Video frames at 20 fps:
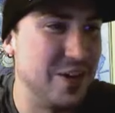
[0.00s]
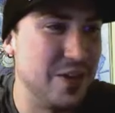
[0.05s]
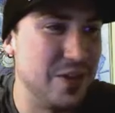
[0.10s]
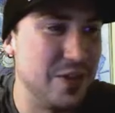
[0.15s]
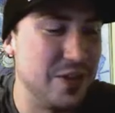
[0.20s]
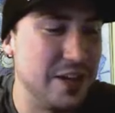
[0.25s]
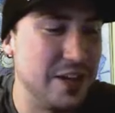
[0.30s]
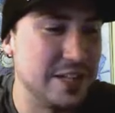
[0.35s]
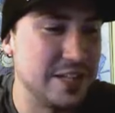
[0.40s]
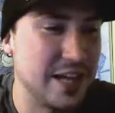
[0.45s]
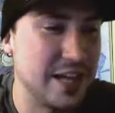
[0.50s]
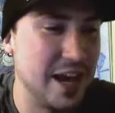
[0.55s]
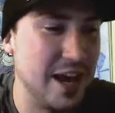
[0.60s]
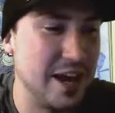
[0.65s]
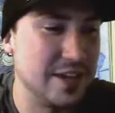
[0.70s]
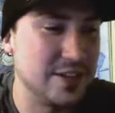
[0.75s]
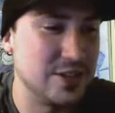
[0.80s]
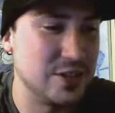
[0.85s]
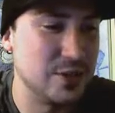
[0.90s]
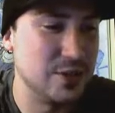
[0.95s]
These
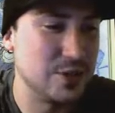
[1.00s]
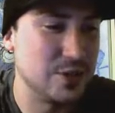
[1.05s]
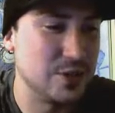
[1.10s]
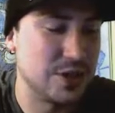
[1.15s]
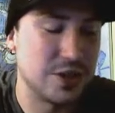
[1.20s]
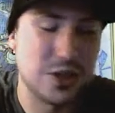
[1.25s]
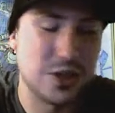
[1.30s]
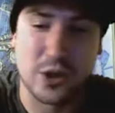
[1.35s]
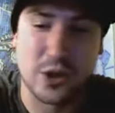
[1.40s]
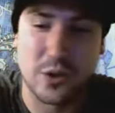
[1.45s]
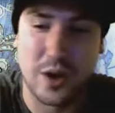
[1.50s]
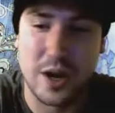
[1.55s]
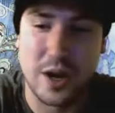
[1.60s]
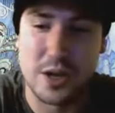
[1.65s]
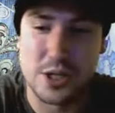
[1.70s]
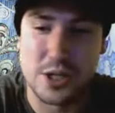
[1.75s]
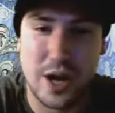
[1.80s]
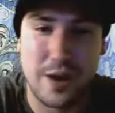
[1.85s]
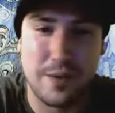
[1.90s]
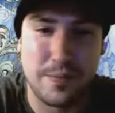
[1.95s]
guys do such a great
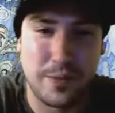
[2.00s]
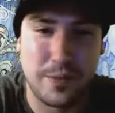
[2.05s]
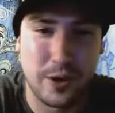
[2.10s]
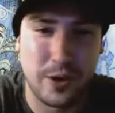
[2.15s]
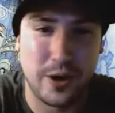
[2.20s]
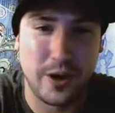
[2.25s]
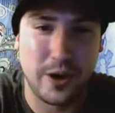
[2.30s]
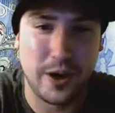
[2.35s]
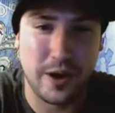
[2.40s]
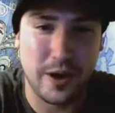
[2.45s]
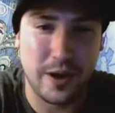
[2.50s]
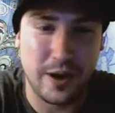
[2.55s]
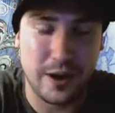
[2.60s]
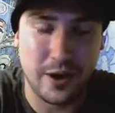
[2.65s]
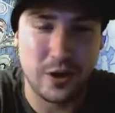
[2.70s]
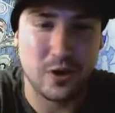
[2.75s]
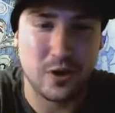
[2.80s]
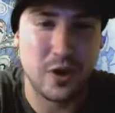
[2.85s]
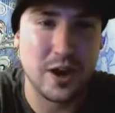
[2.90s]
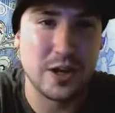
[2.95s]
job to put on a
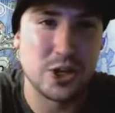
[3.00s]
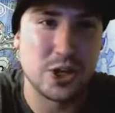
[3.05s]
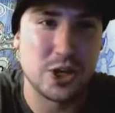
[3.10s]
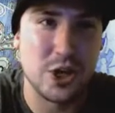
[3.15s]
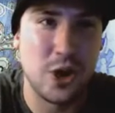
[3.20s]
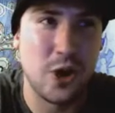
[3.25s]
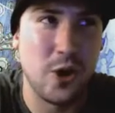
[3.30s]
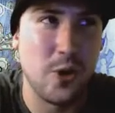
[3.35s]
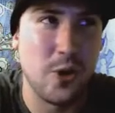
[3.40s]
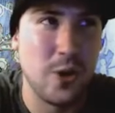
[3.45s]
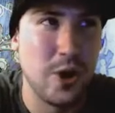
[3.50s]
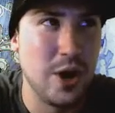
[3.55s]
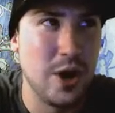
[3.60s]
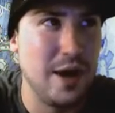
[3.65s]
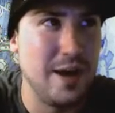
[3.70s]
great show.